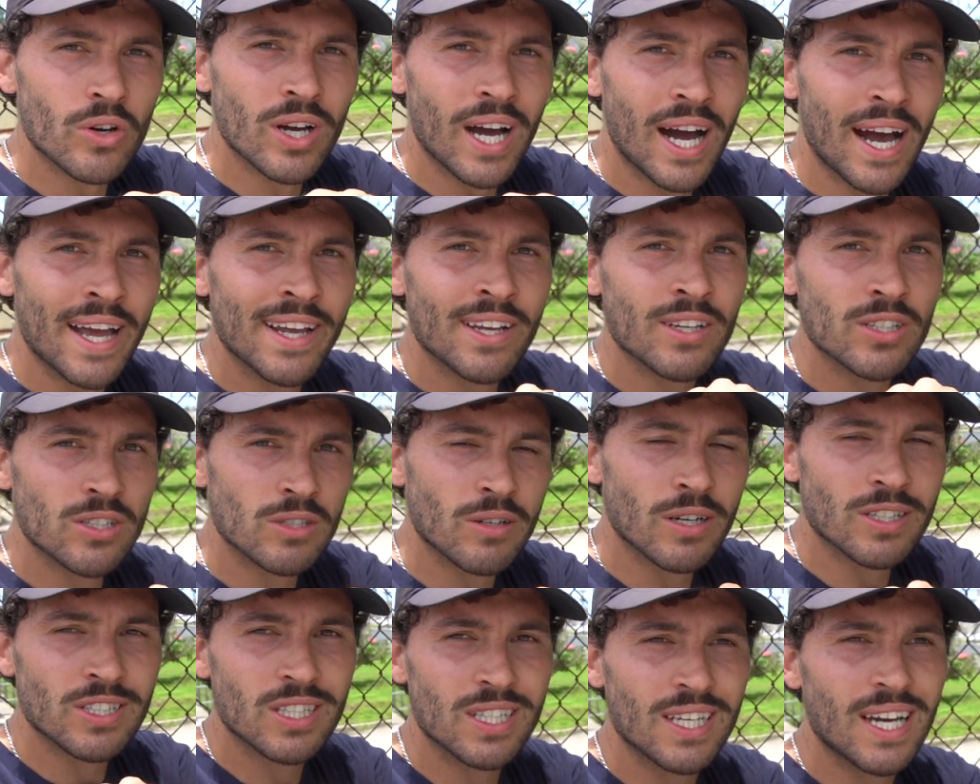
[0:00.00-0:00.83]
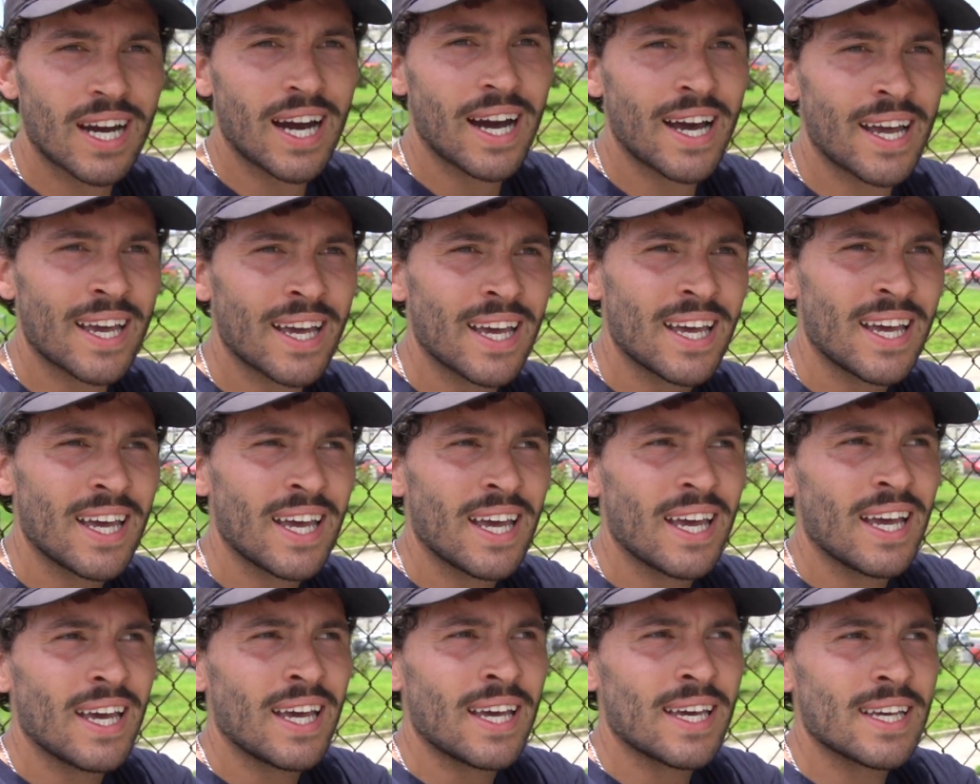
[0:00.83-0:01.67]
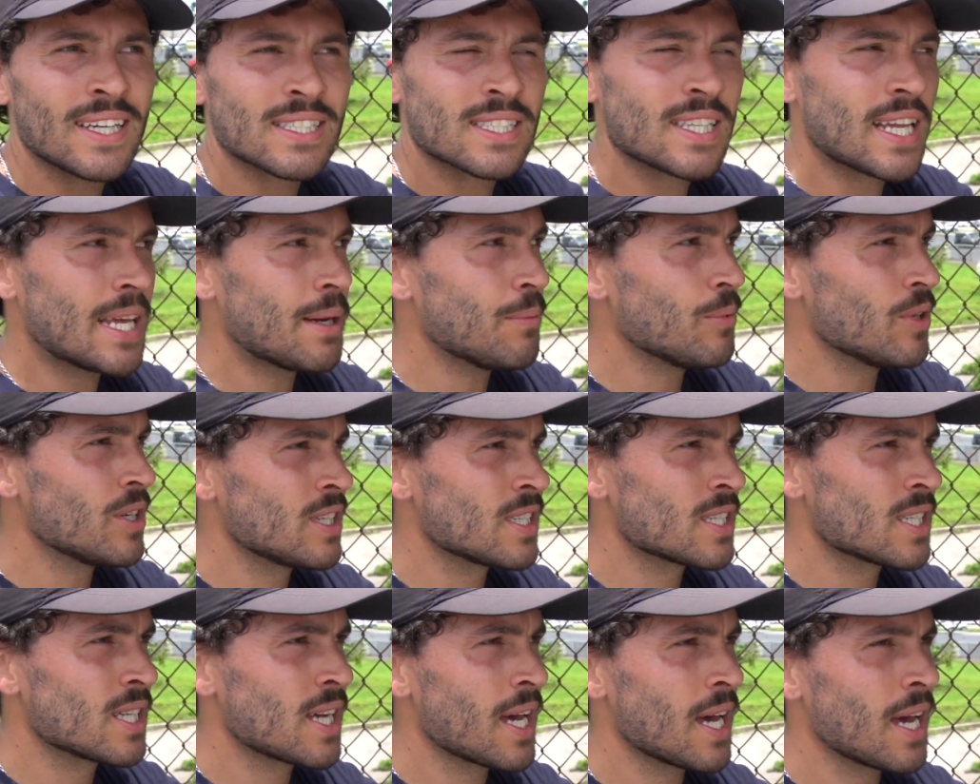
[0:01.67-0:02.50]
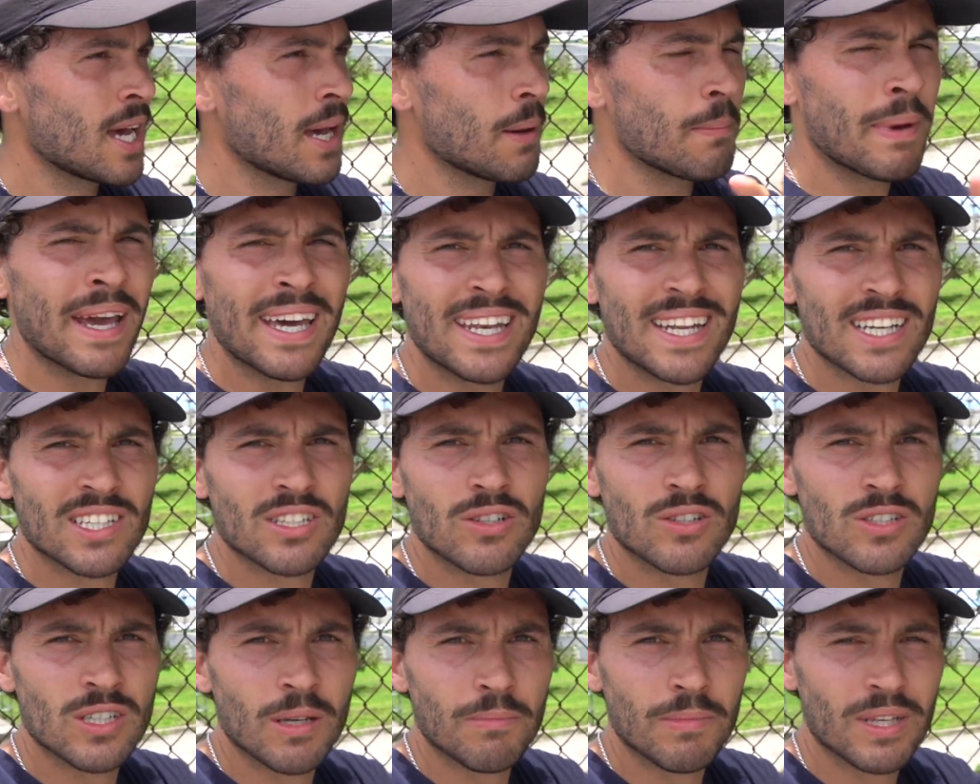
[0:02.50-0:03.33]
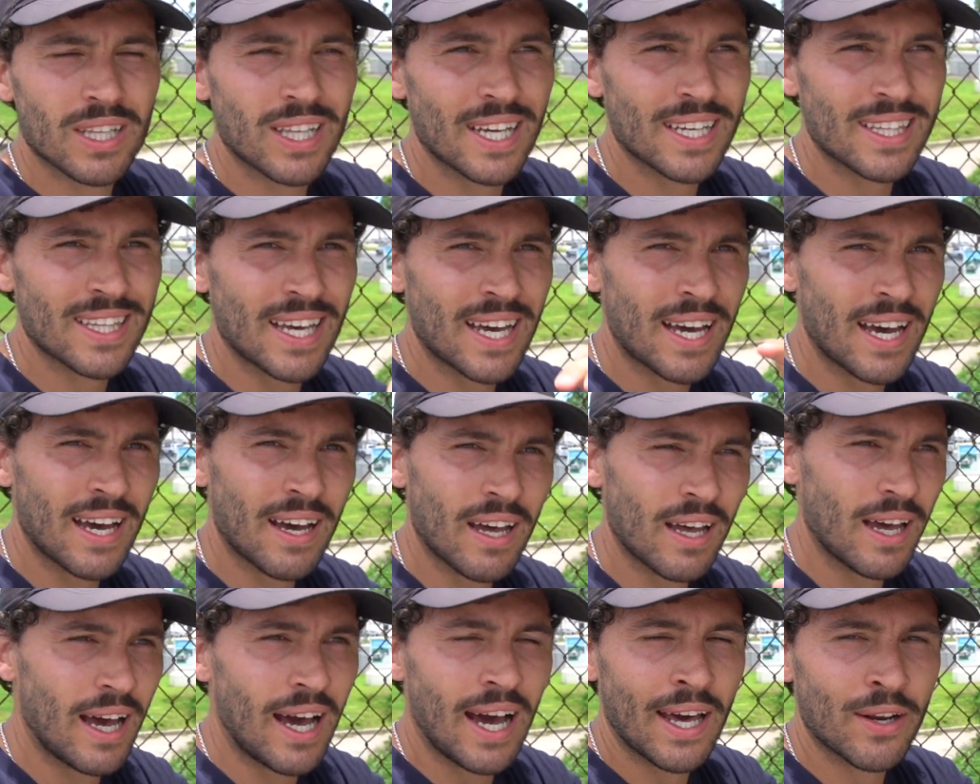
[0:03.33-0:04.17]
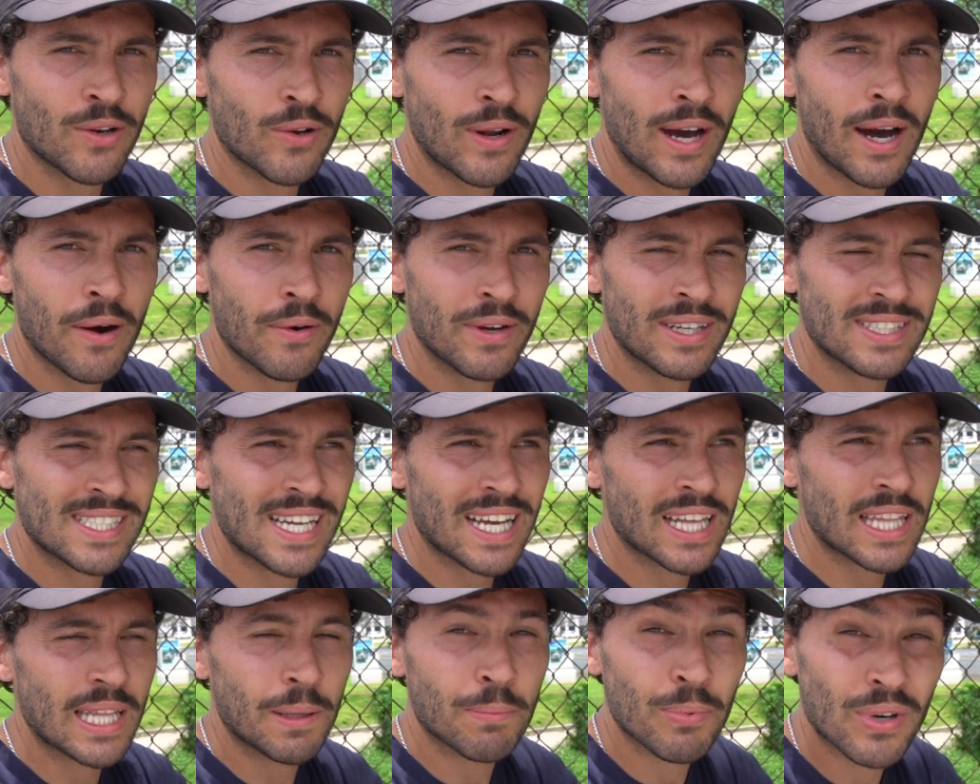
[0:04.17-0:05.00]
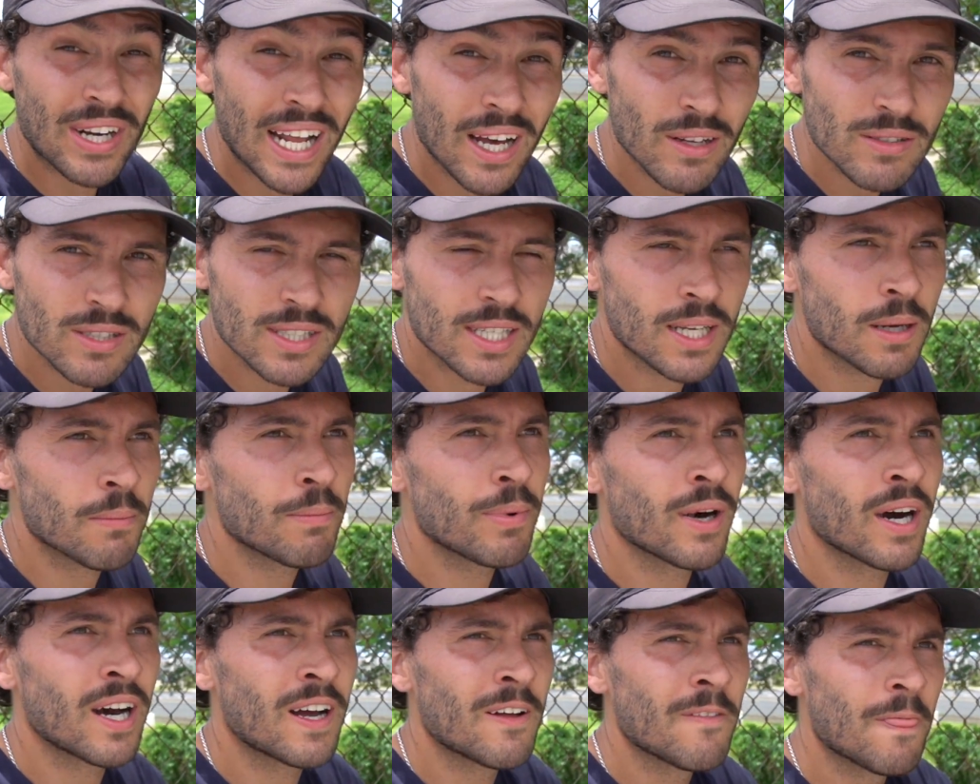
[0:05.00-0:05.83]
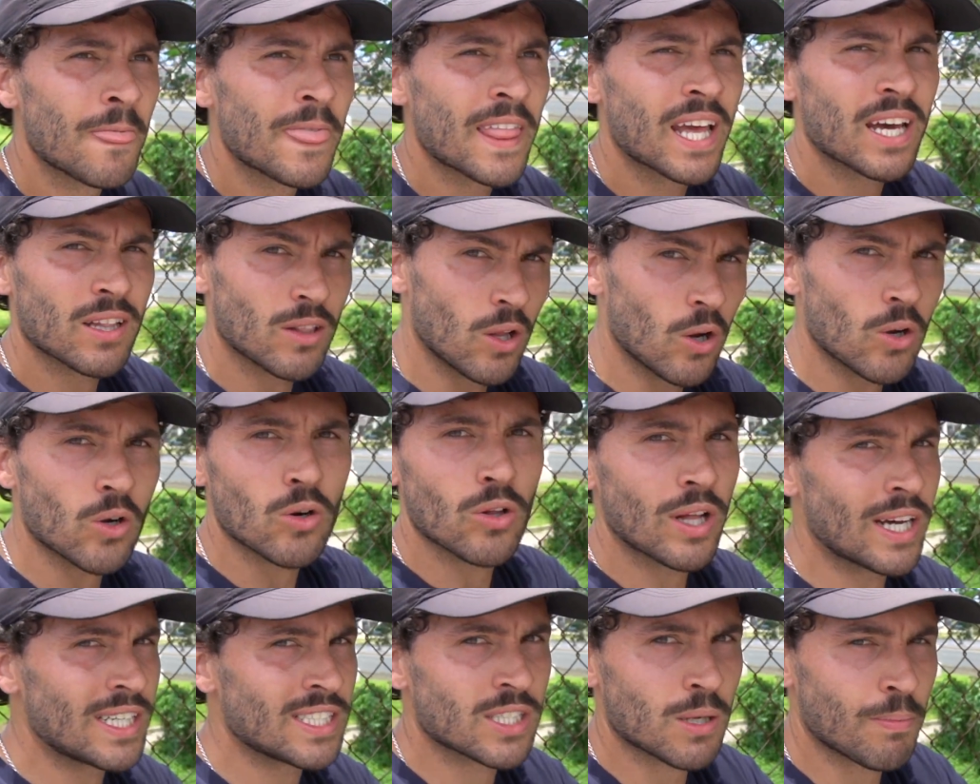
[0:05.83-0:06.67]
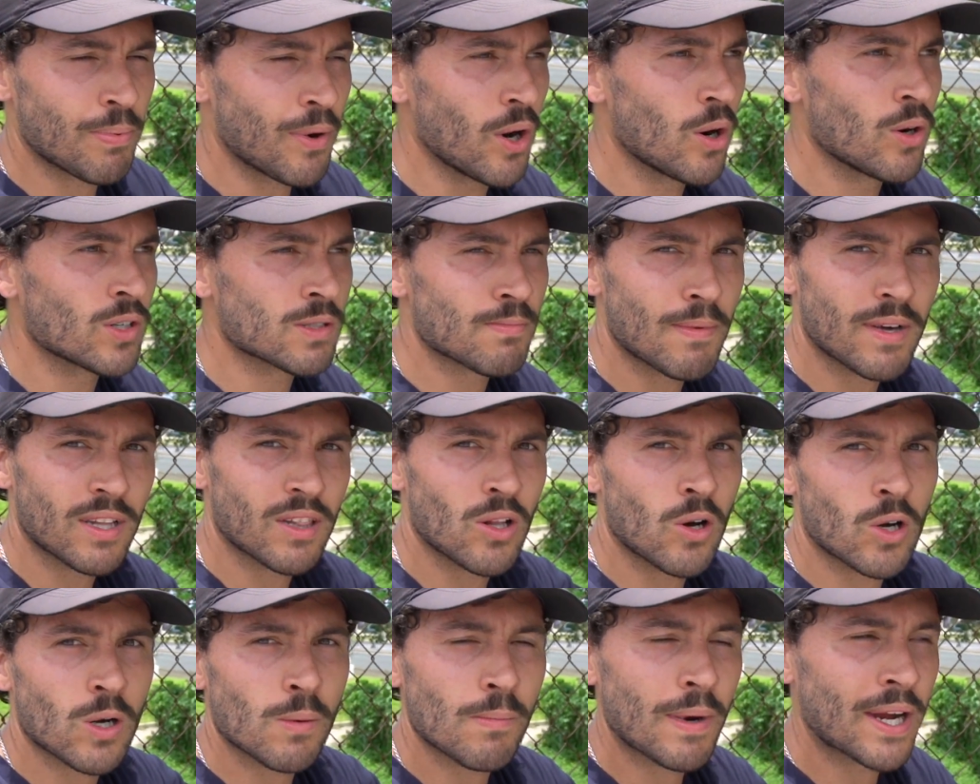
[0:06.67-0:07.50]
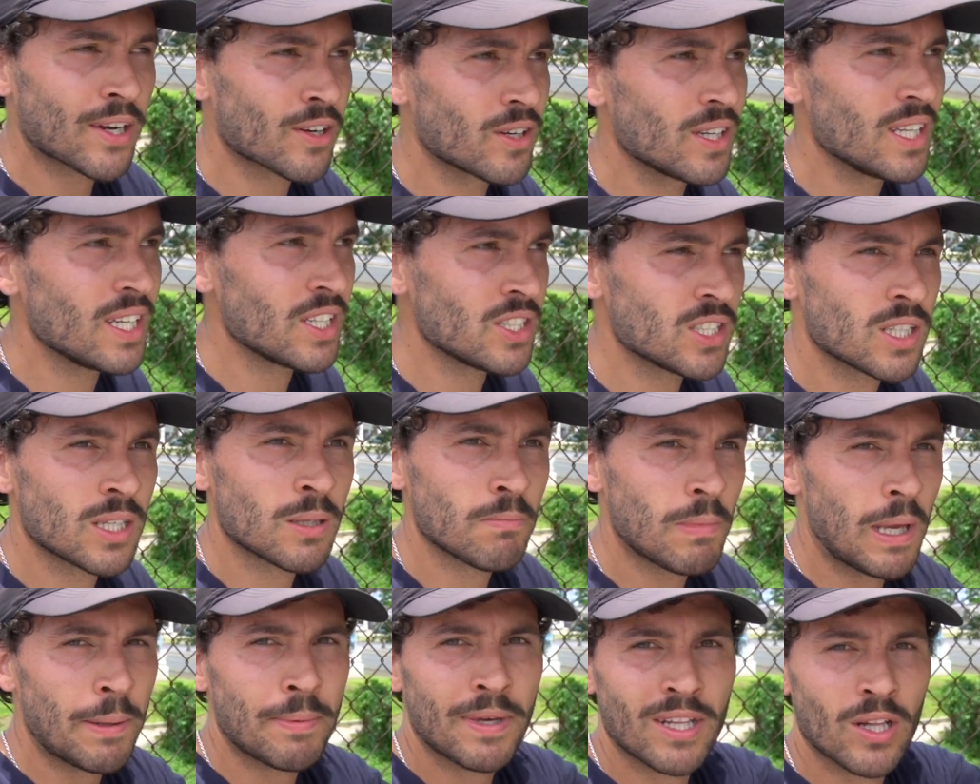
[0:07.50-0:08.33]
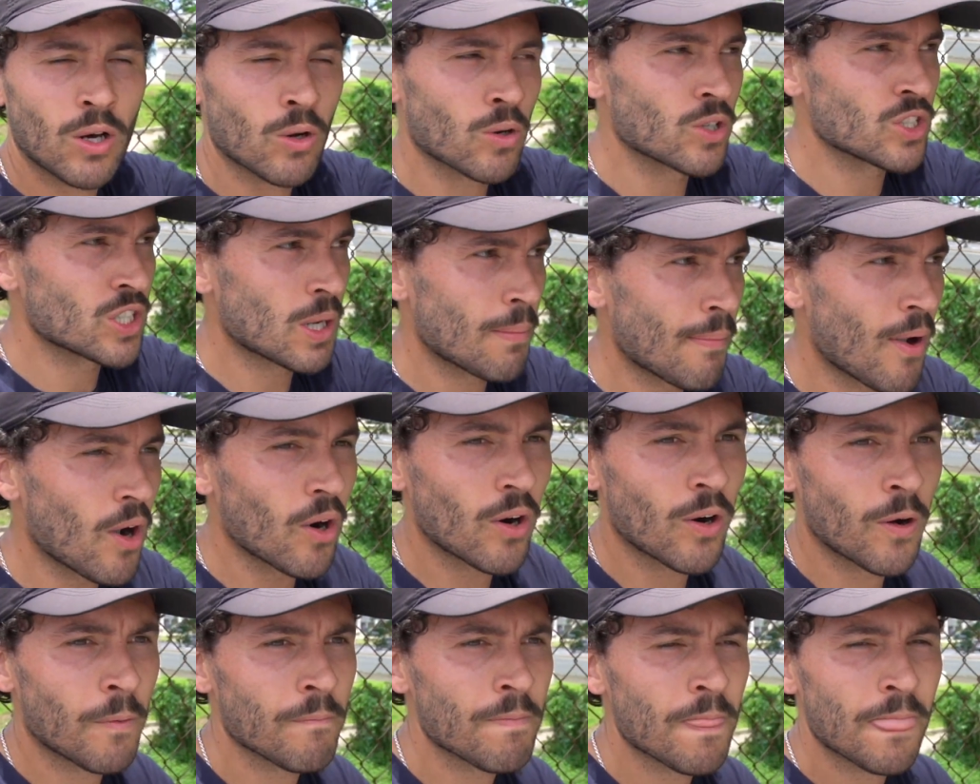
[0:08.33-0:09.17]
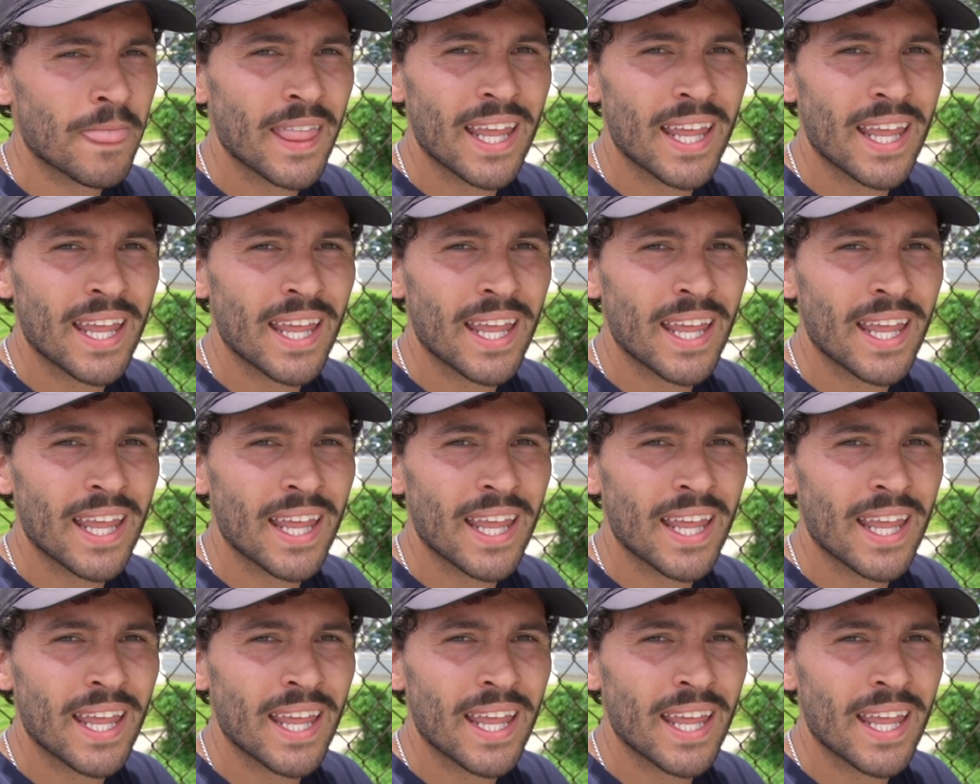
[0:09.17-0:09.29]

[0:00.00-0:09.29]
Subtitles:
guy, construction guy, his name was Mannix or something like that. I don't know how he exactly pronounced it, but local, I suppose, local Micronesian, maybe a local Chamorro.